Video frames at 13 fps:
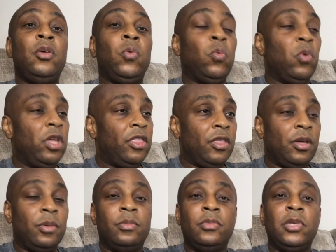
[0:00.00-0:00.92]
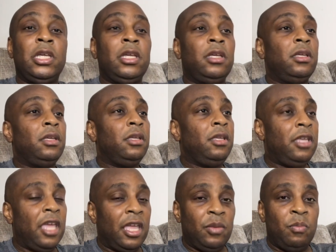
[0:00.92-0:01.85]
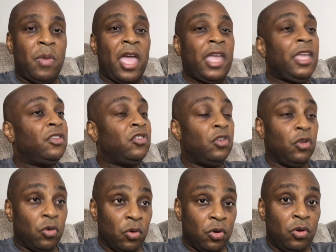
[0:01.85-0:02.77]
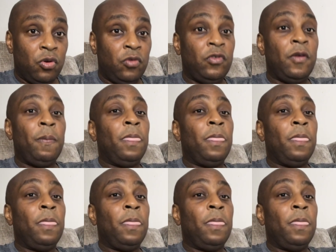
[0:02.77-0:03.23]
rhythm, getting back into the groove.